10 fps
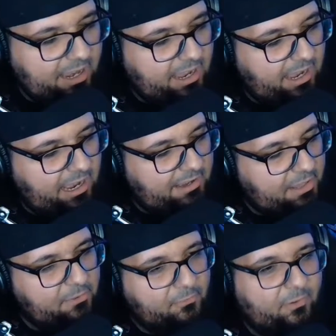
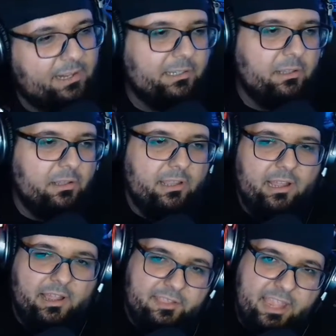another fun little
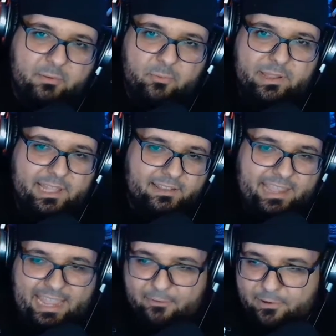segment we like to
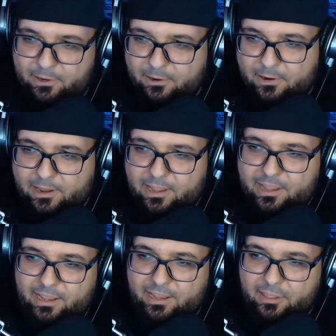have here
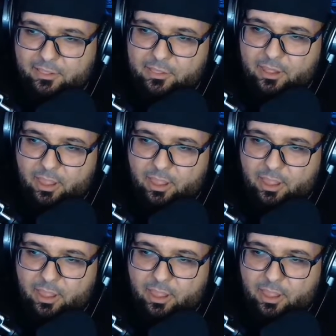is